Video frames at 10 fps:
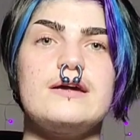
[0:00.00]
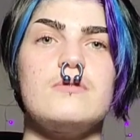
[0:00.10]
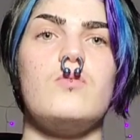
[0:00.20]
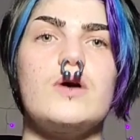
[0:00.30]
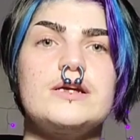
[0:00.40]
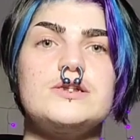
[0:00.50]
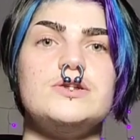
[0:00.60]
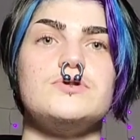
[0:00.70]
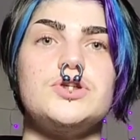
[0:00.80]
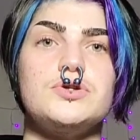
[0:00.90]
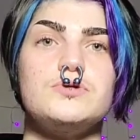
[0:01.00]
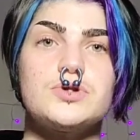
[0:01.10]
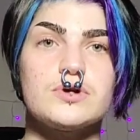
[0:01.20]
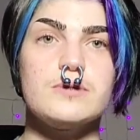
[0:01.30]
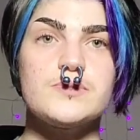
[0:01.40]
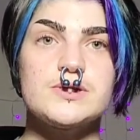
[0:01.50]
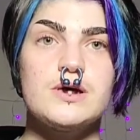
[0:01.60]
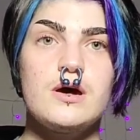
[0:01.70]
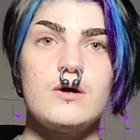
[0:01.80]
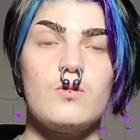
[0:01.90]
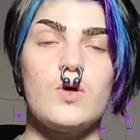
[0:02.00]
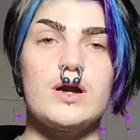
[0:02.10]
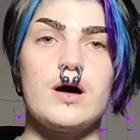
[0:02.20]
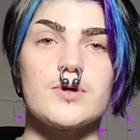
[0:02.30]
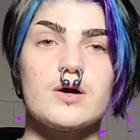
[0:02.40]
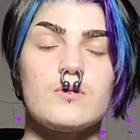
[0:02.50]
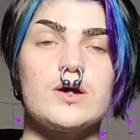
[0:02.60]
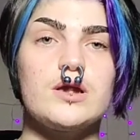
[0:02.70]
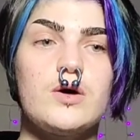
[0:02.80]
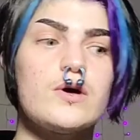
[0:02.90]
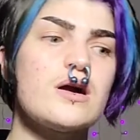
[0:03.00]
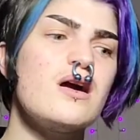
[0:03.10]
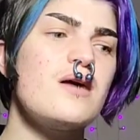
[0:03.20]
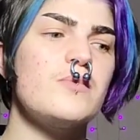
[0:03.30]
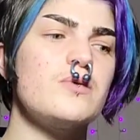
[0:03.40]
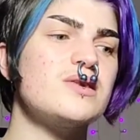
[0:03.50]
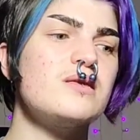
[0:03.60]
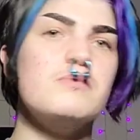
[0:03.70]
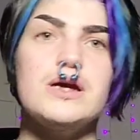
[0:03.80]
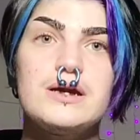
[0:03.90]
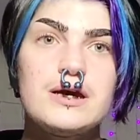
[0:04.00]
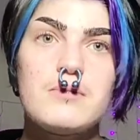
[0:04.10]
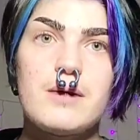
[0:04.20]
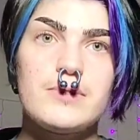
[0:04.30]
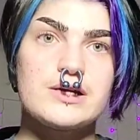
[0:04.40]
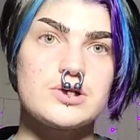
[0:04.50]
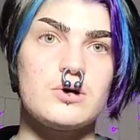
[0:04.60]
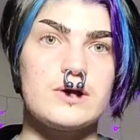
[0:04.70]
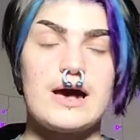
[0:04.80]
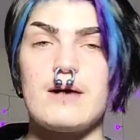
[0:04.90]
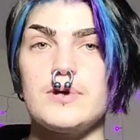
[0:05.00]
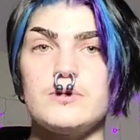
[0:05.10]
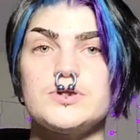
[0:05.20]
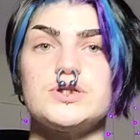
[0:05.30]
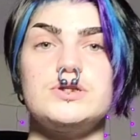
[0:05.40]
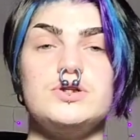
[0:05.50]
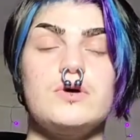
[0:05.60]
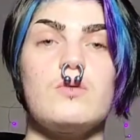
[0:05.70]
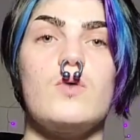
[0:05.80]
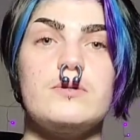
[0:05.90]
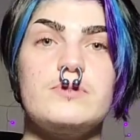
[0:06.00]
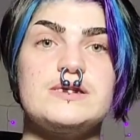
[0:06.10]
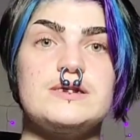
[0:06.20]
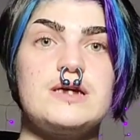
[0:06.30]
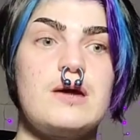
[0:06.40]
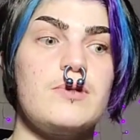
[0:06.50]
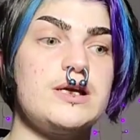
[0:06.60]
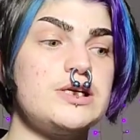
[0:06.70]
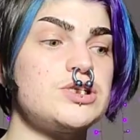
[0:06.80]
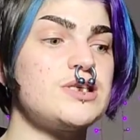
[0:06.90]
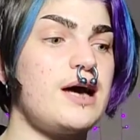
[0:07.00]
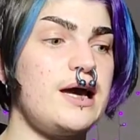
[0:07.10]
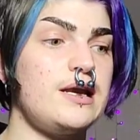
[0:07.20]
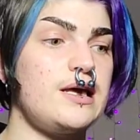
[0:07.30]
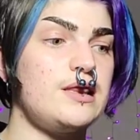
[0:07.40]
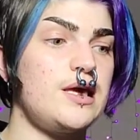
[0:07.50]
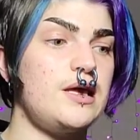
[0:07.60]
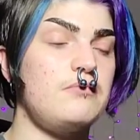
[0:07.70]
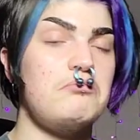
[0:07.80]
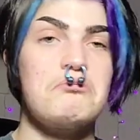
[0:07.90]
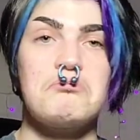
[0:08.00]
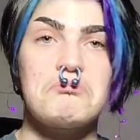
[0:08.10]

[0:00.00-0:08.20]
I end up wanting to do 2 strips, one upper and one lower. But with the medium, I'm like totally happy with just doing one piece of tape on each side and then